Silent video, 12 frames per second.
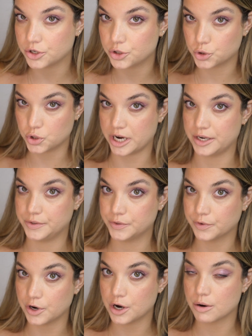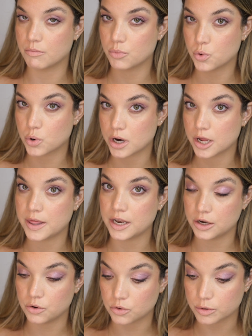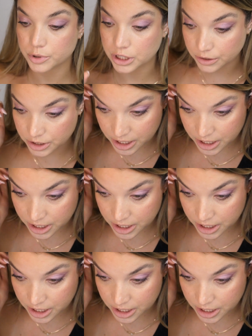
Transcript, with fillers: to transfer more than it normally